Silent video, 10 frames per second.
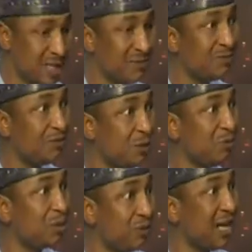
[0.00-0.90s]
they've, we've
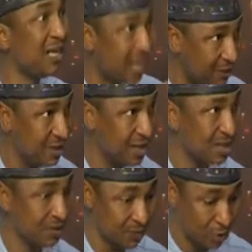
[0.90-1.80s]
provided
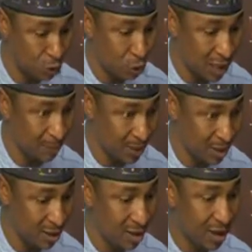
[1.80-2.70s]
evidence. Even
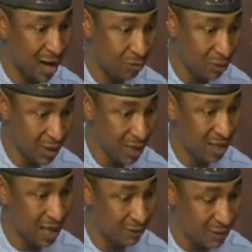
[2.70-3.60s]
Uzabe have
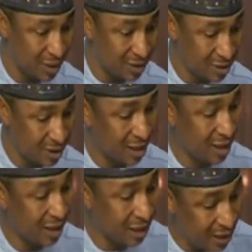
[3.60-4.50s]
provided evidence
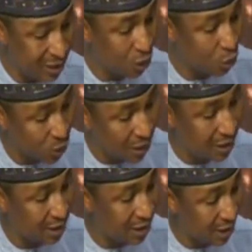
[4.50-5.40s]
in the
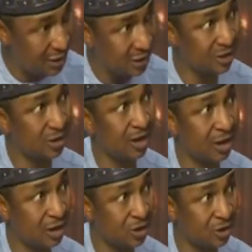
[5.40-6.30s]
2019 general
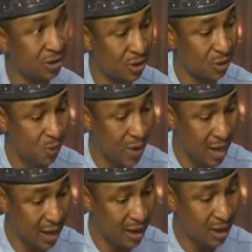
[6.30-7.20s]
elections
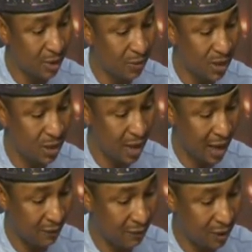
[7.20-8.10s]
where we
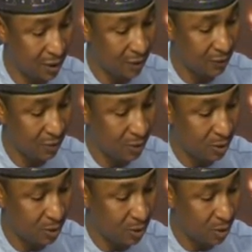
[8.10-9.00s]
have, you
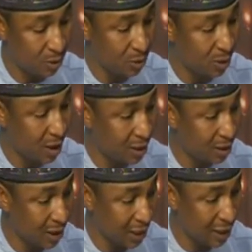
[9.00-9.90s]
know, you know,
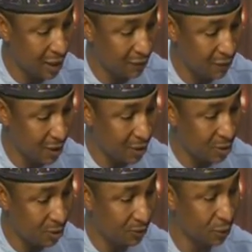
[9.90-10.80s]
gathered evidence
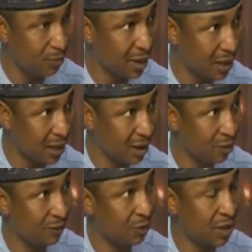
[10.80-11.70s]
of vote buying
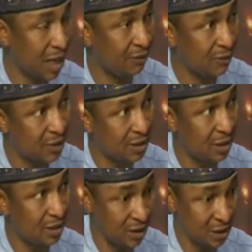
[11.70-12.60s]
of vote and vote
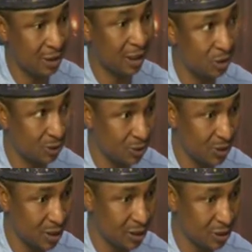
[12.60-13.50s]
selling transaction
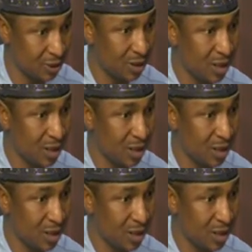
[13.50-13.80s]
during election